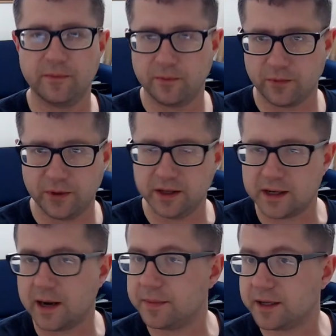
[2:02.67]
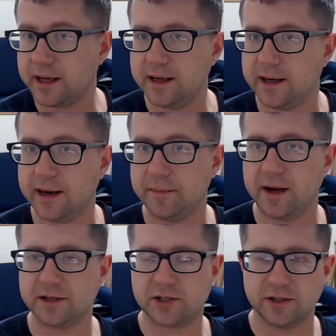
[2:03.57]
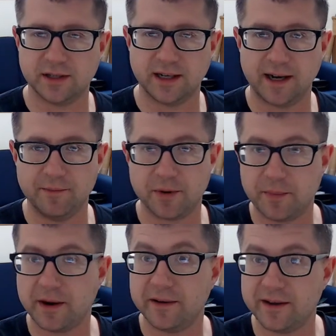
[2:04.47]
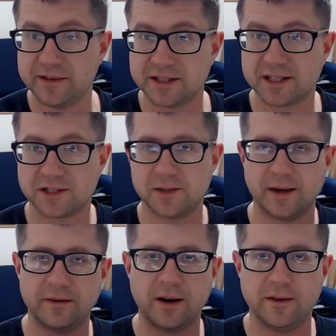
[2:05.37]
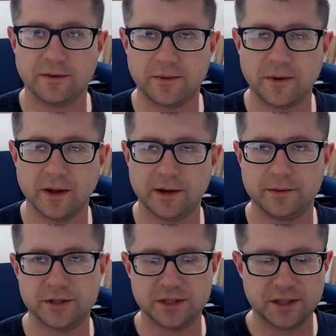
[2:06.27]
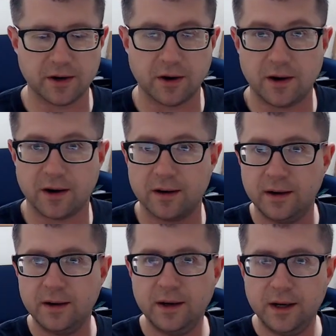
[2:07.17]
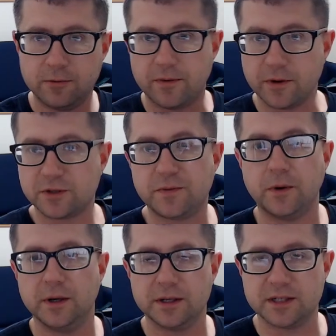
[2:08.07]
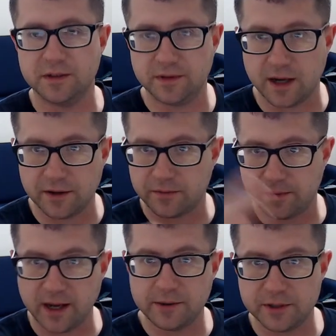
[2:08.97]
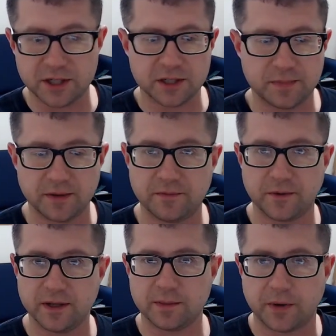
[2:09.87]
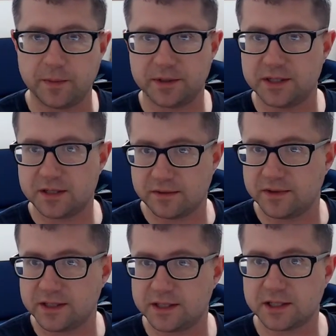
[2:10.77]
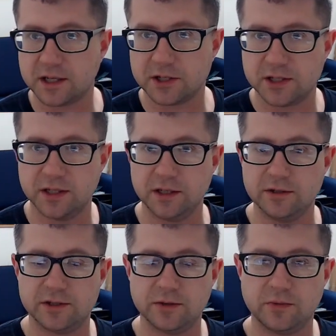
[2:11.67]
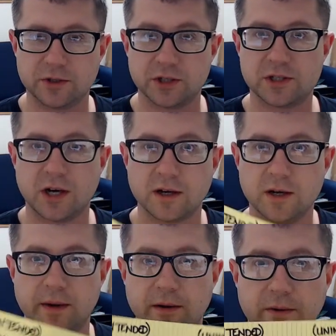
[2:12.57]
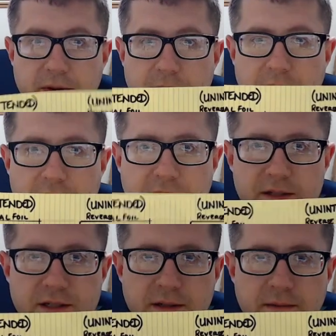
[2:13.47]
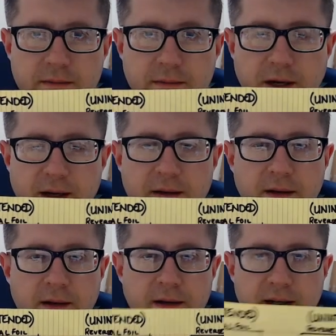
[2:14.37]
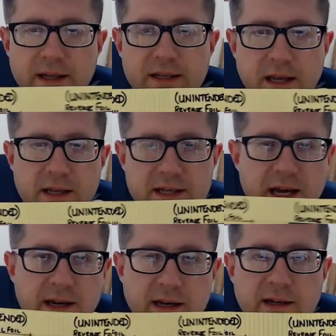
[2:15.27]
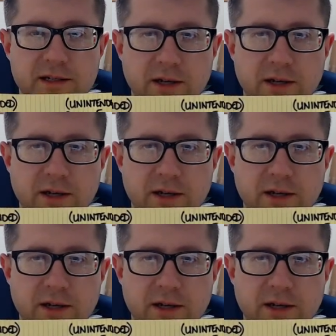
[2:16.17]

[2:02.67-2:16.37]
really complicated, and I'm not sure that I'm prepared to have a discussion about all their foreign languages. There are reverse foils in other languages, but for the purposes of this discussion and YouTube, we're just talking about North Americans. Okay? Intended,